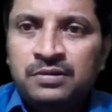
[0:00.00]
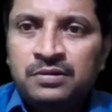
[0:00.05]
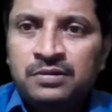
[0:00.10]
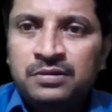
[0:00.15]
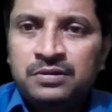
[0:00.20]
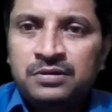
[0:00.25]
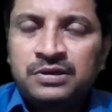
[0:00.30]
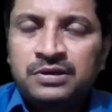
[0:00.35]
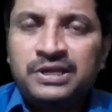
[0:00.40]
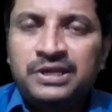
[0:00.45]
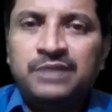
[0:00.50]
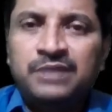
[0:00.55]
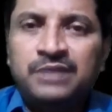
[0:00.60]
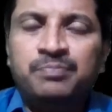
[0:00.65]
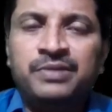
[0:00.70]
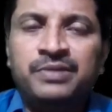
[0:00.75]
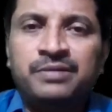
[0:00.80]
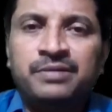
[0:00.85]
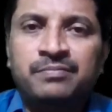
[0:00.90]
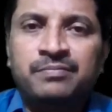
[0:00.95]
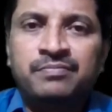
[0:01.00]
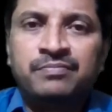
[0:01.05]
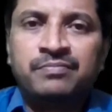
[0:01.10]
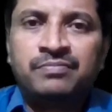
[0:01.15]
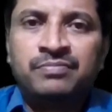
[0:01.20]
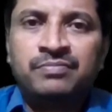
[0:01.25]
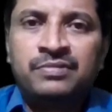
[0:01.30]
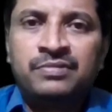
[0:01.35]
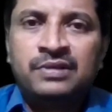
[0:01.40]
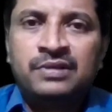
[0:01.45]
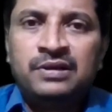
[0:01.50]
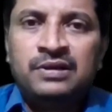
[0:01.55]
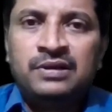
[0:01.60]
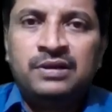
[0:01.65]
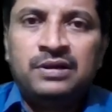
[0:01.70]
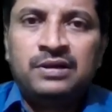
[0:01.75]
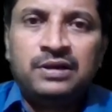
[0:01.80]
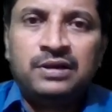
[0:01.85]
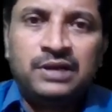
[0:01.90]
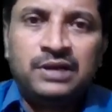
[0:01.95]
DB.
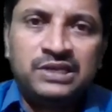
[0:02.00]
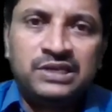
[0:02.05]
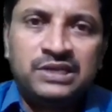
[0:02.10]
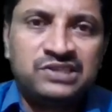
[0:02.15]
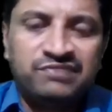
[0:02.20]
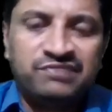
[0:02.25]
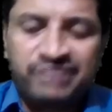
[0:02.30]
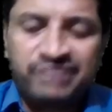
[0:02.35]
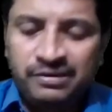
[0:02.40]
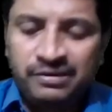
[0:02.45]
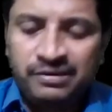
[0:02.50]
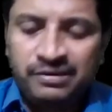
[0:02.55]
Is that fine?